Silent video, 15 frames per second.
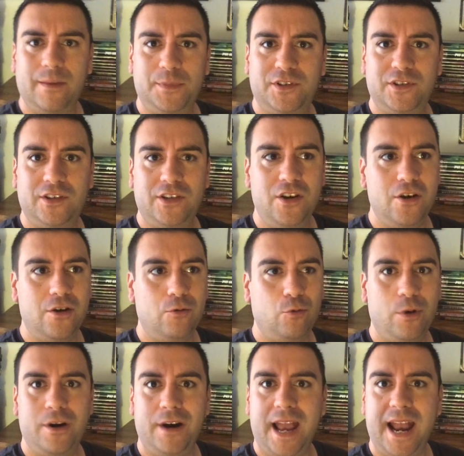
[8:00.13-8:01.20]
of obscure,
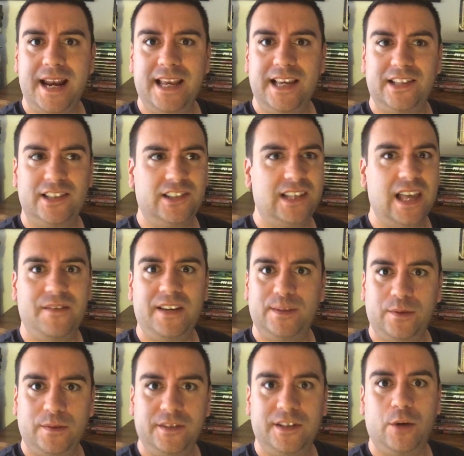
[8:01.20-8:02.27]
weird 80s and 70s
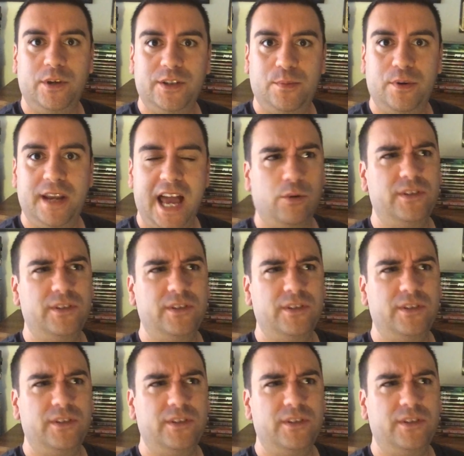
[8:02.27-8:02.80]
movies they always put out.